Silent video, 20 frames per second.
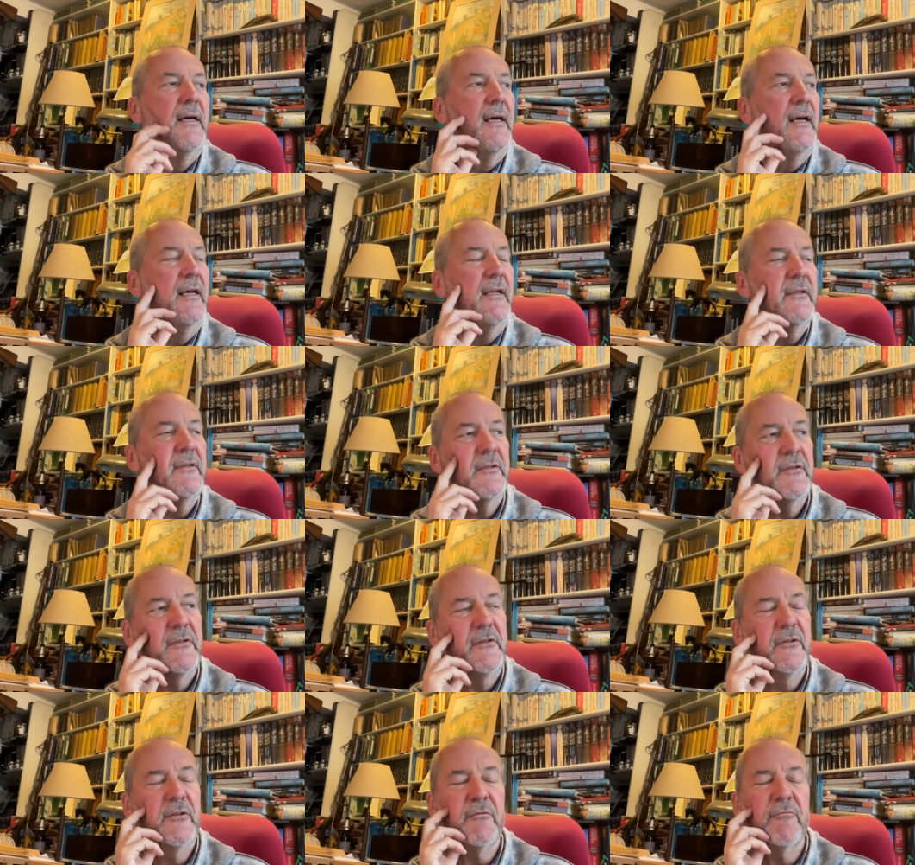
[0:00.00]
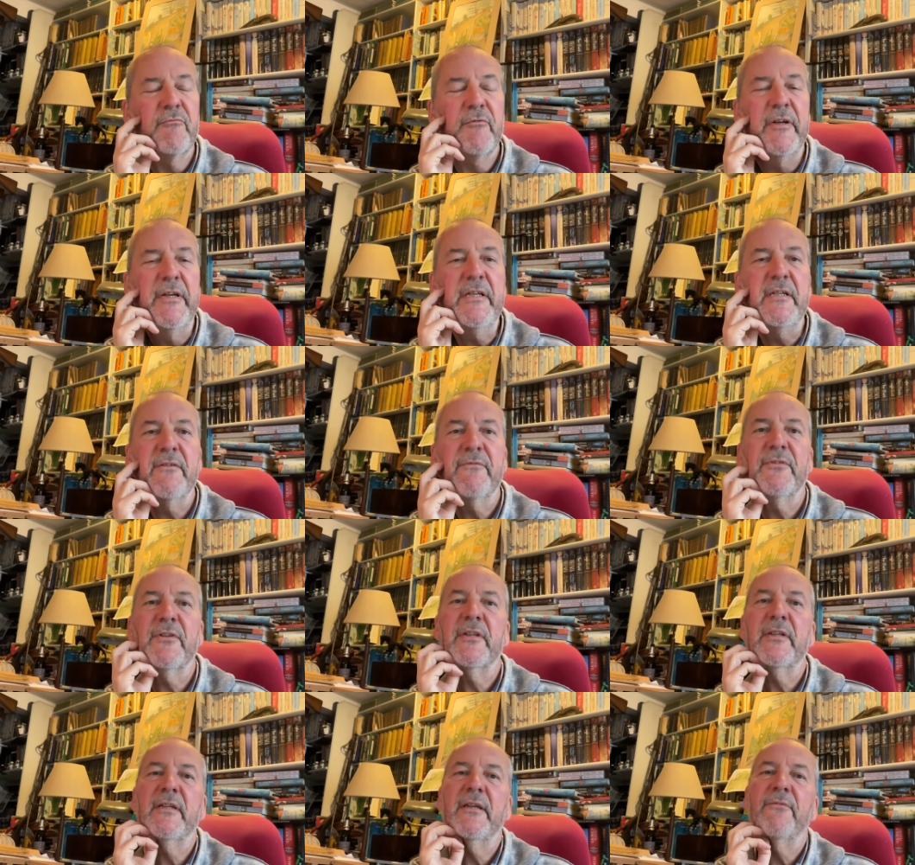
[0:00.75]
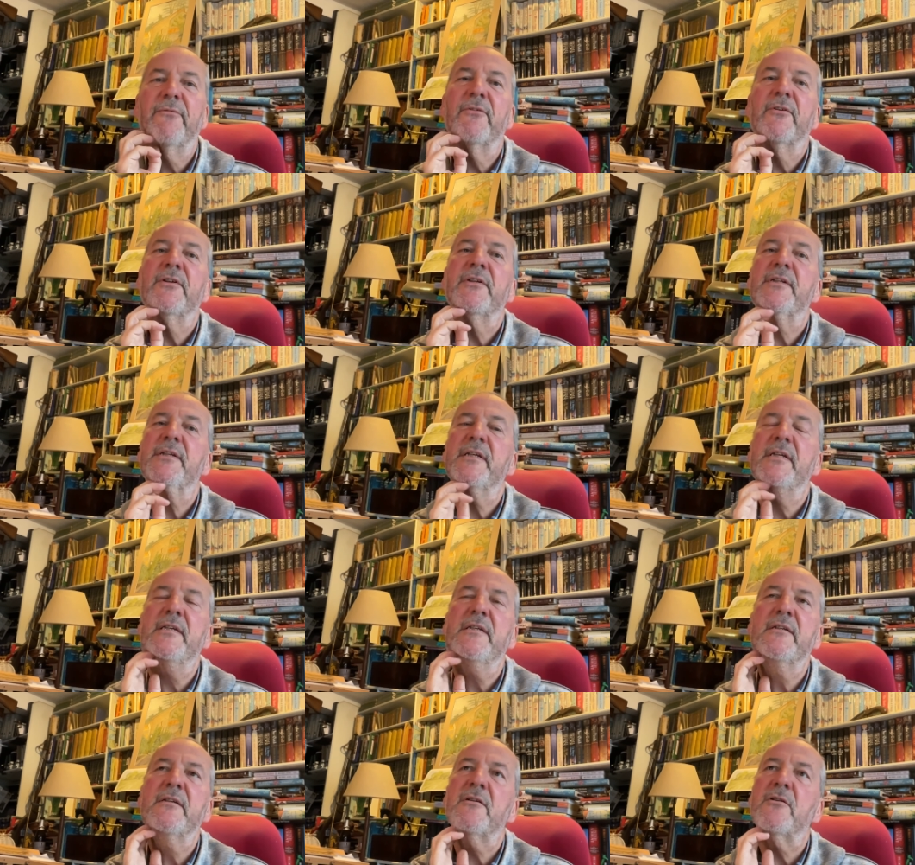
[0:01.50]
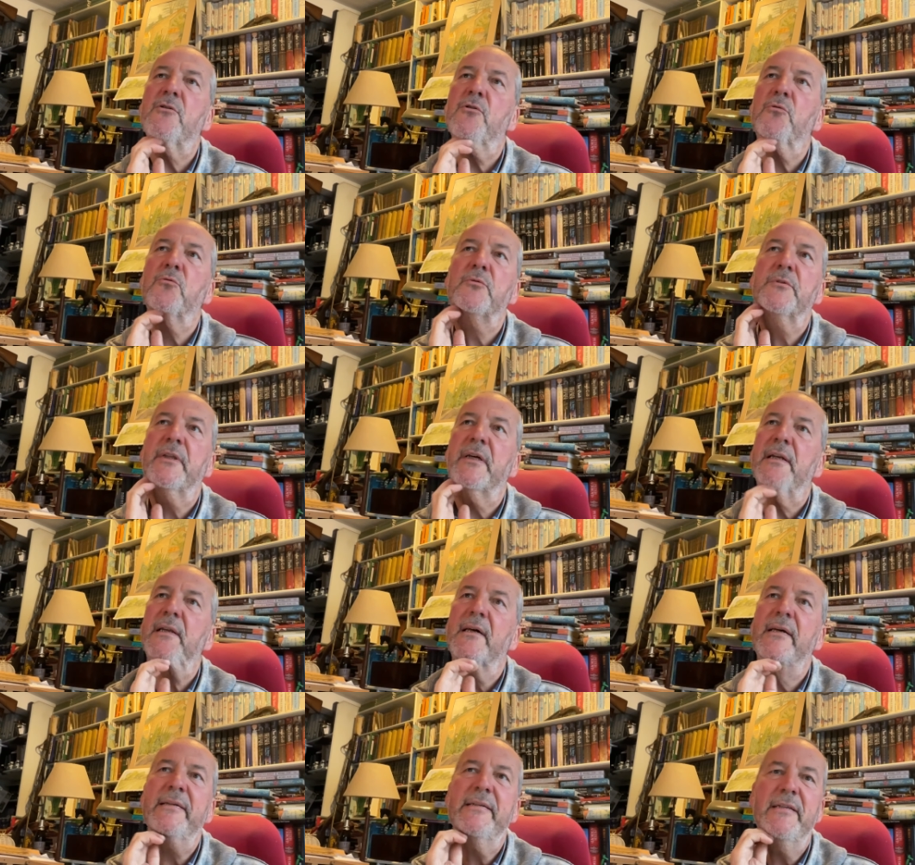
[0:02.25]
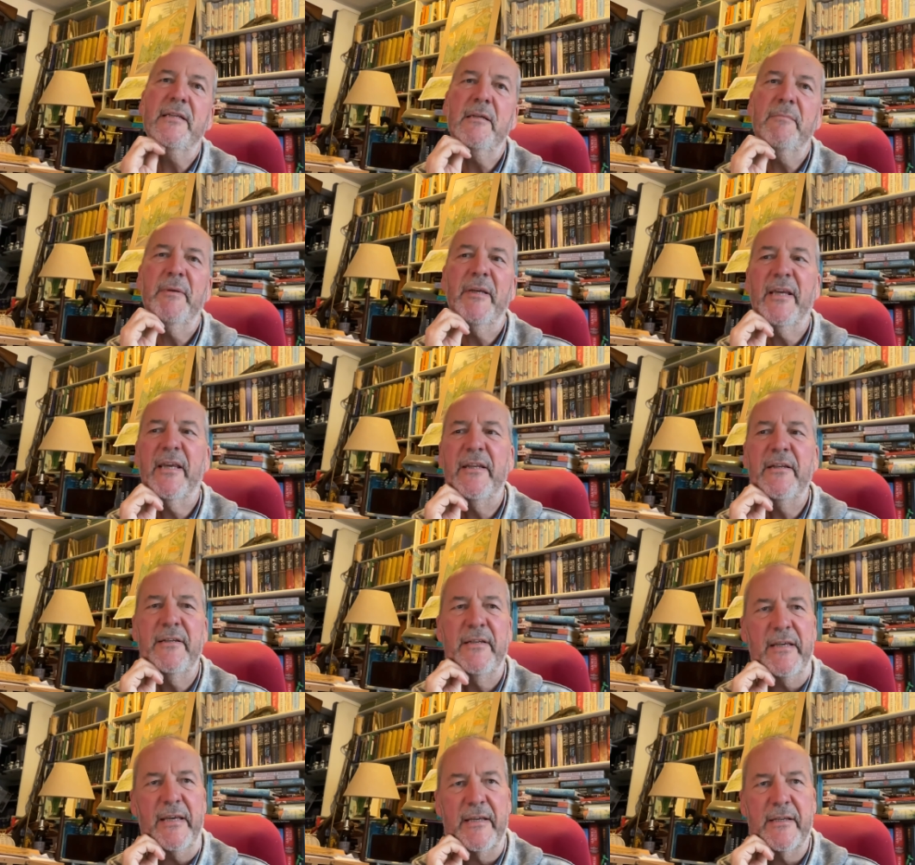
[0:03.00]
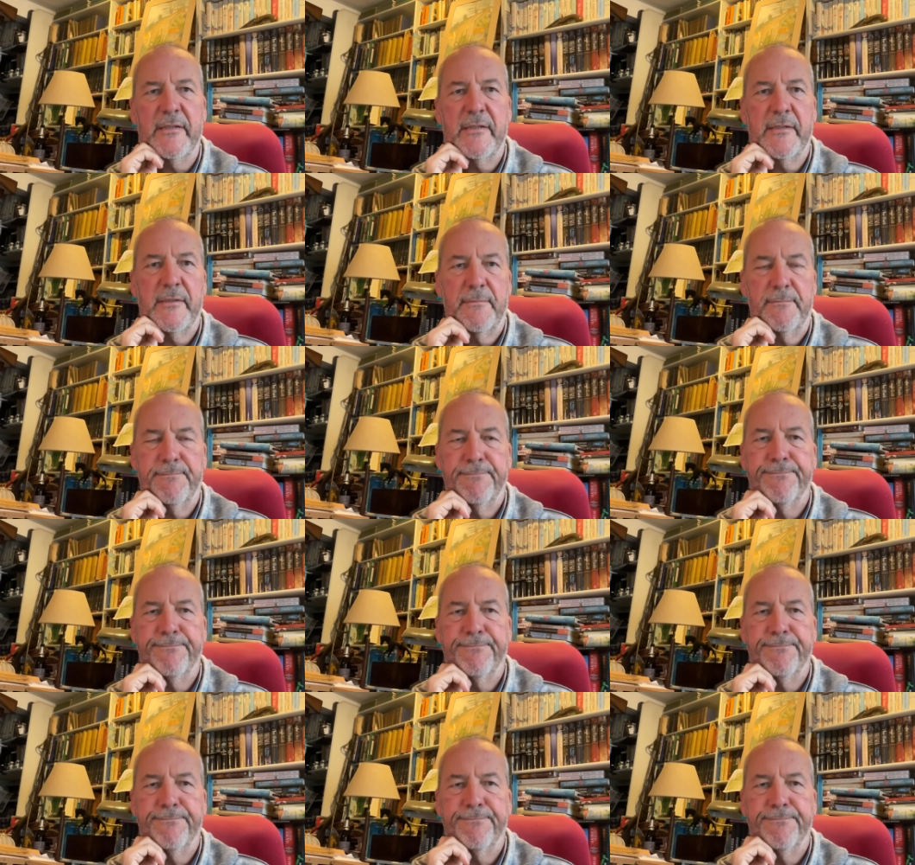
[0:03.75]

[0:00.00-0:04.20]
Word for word: And the reason for the difference is called the glycemic index.